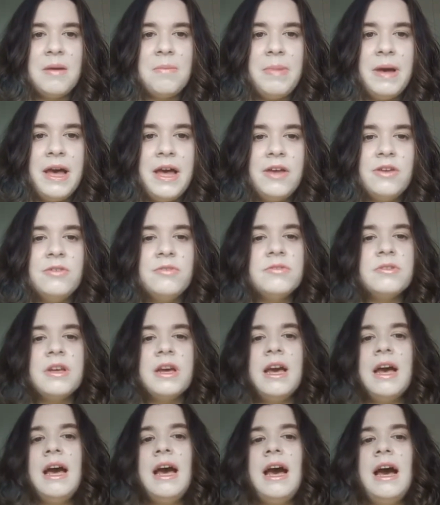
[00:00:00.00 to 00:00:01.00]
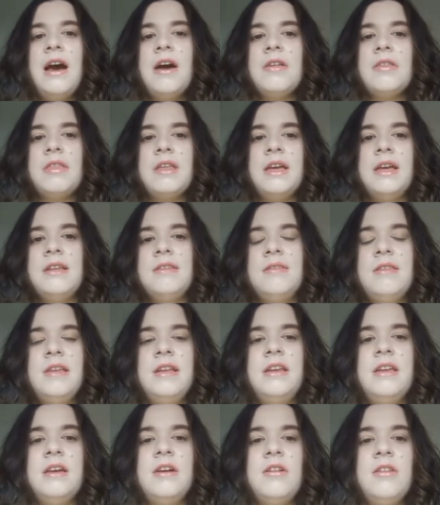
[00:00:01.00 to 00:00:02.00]
I was like saying
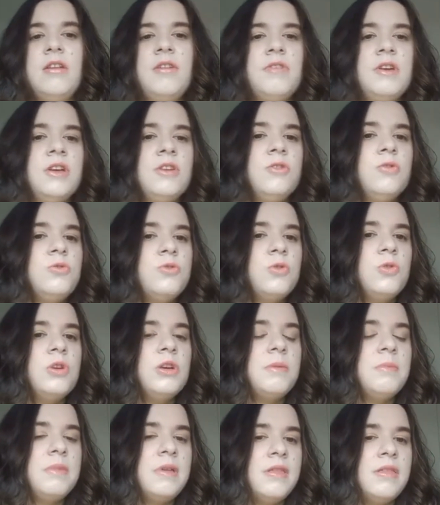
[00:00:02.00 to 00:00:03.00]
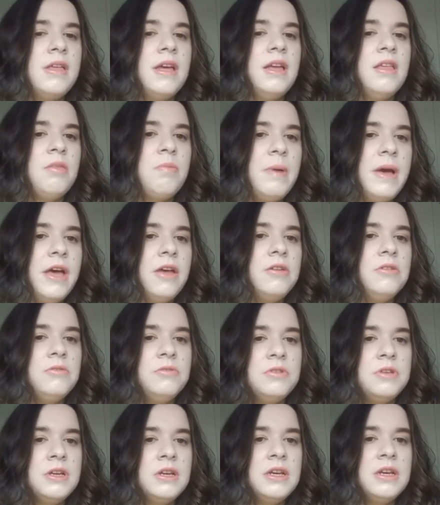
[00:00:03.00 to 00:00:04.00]
to her, love, are you joking me?
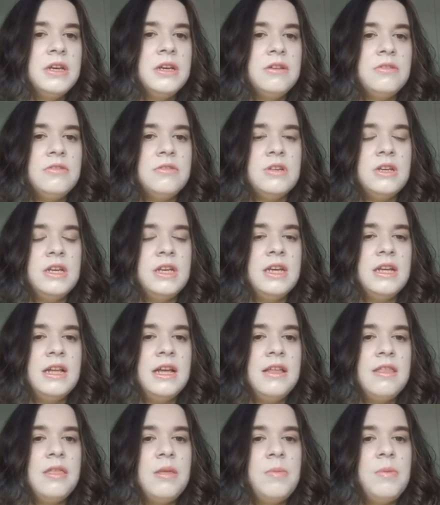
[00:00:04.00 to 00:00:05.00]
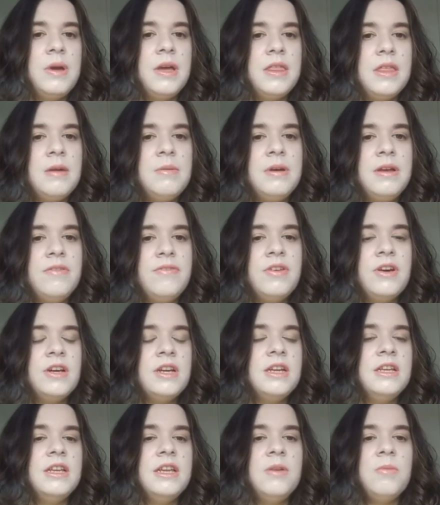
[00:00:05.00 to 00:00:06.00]
£6? She's like, yeah, that's the price. I'm like,
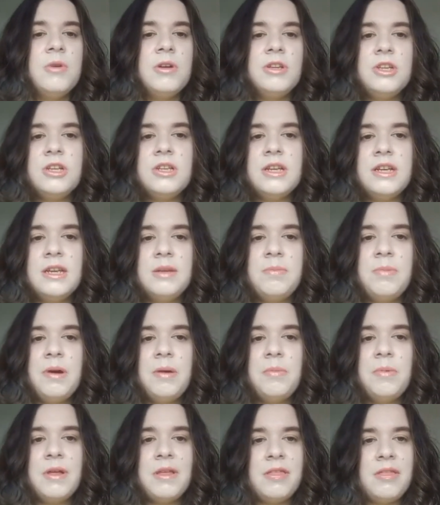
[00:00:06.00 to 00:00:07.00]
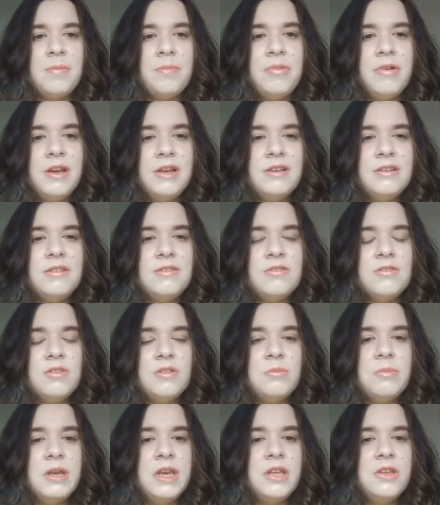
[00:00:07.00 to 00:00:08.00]
fucking no one of you didn't publish the prices on
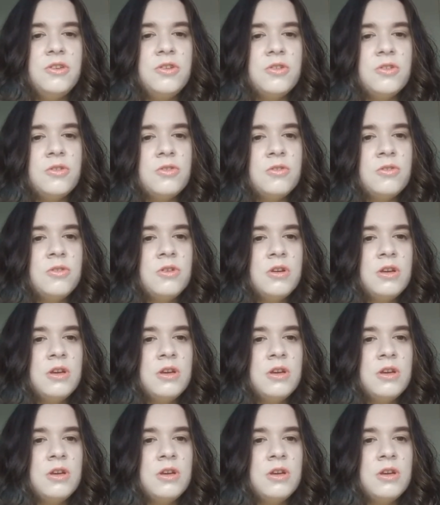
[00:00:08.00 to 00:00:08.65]
the menu.